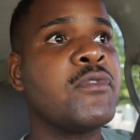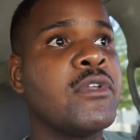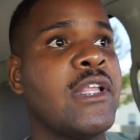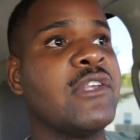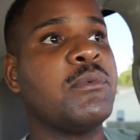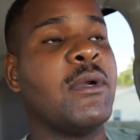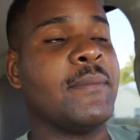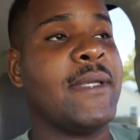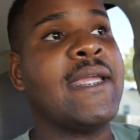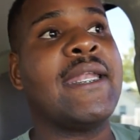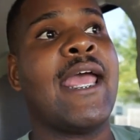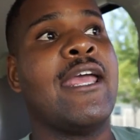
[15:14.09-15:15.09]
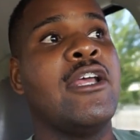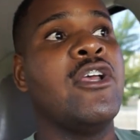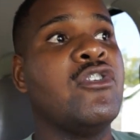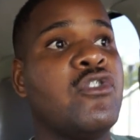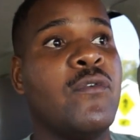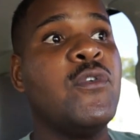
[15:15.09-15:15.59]
That's what I'm getting
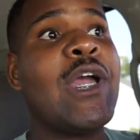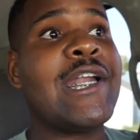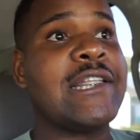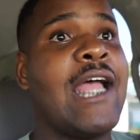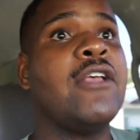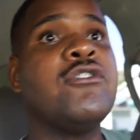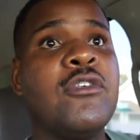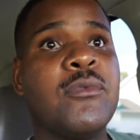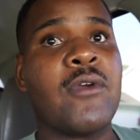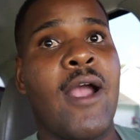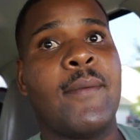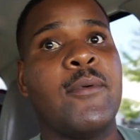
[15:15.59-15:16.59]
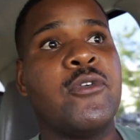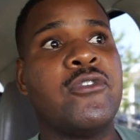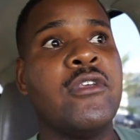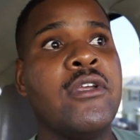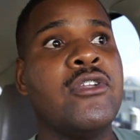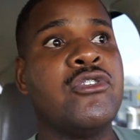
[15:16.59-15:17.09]
at. So if you got 1,000 subscribers,
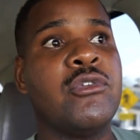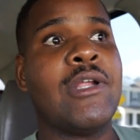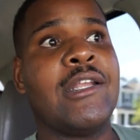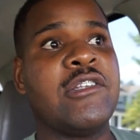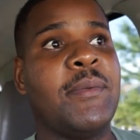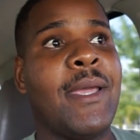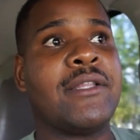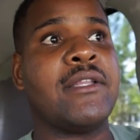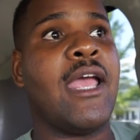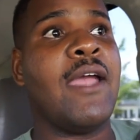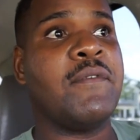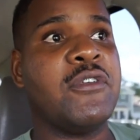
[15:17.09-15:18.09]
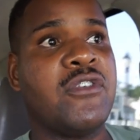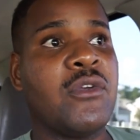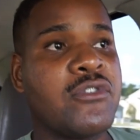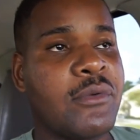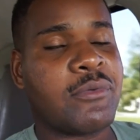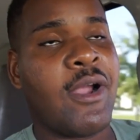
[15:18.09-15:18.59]
do not expect every single
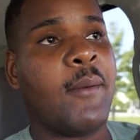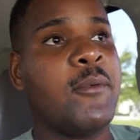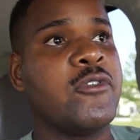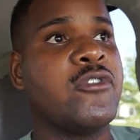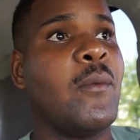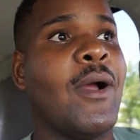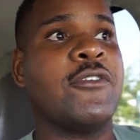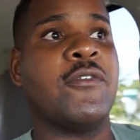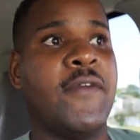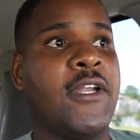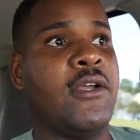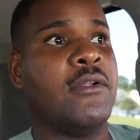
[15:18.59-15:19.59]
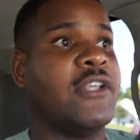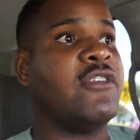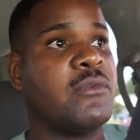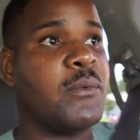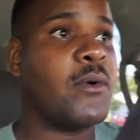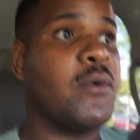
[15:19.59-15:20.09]
subscriber to watch your video. They
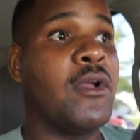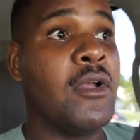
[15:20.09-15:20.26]
just won't.